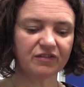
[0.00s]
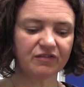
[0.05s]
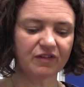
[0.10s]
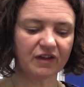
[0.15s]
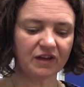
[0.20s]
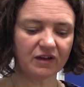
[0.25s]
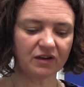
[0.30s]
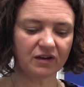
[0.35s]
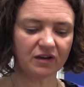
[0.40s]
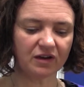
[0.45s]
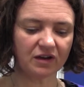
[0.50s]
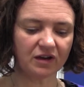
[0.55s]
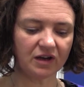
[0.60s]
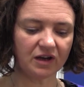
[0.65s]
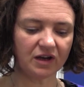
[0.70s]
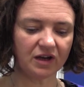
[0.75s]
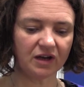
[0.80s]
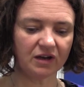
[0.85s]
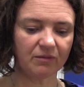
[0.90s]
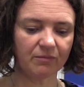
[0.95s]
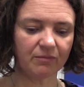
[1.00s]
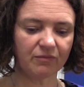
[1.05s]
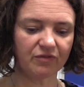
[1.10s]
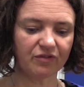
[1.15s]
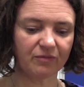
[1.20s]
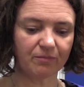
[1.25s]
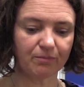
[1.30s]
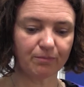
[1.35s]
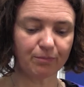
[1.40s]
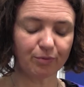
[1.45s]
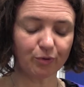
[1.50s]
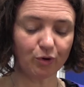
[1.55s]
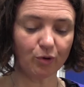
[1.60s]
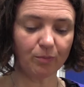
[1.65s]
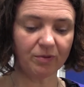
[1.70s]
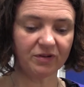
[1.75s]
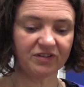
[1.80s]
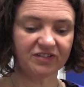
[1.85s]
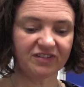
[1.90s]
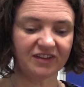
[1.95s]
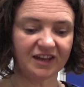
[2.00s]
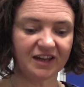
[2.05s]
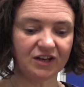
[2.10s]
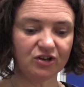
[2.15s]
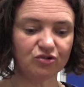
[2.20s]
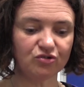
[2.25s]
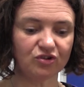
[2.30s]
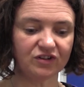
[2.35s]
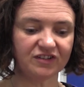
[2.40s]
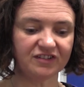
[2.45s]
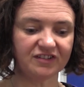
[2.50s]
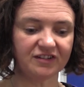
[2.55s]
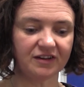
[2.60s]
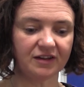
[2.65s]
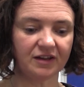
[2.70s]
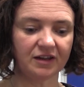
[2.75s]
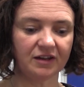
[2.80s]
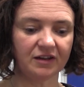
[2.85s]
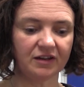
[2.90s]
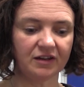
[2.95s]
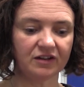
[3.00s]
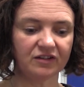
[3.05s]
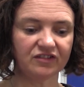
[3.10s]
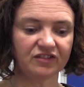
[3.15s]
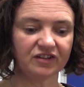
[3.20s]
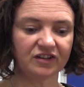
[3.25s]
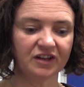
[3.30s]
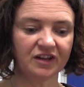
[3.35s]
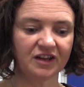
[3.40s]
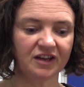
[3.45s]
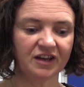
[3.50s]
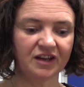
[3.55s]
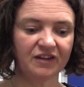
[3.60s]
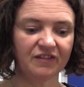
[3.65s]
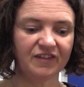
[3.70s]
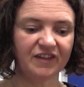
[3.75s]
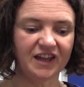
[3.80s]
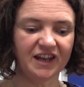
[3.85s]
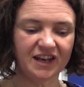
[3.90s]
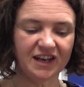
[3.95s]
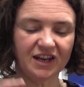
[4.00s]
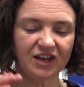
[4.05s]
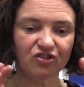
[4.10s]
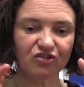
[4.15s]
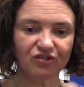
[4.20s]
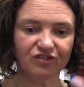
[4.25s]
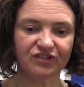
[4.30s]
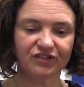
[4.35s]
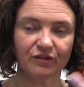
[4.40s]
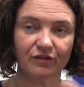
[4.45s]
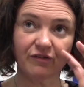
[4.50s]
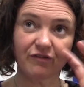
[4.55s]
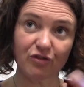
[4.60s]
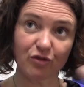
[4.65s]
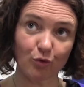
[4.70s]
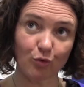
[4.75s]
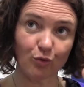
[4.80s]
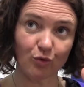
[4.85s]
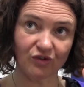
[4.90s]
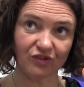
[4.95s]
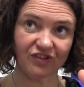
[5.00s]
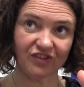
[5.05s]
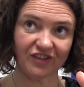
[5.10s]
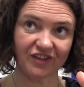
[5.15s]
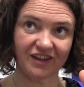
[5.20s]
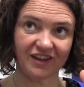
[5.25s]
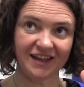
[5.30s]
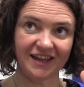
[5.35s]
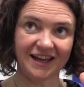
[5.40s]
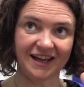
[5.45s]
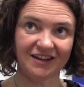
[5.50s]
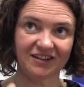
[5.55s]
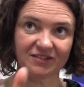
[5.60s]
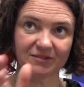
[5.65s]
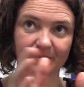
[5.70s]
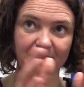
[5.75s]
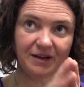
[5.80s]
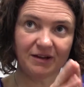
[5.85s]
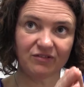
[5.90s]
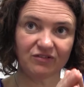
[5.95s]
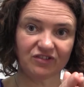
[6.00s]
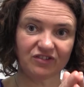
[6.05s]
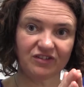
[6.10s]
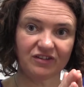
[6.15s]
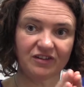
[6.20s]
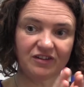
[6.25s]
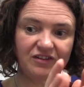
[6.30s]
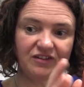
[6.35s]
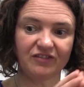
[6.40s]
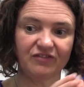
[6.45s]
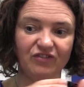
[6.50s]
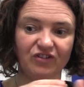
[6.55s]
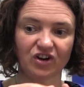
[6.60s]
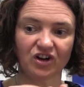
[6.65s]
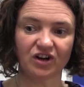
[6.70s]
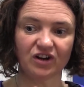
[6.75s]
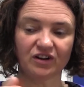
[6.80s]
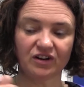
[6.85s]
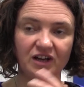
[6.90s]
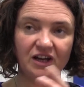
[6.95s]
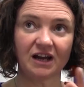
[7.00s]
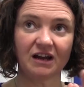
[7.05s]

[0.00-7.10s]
think um, that Propp is interesting in that the initial sort of thoughts that he has about the different kind of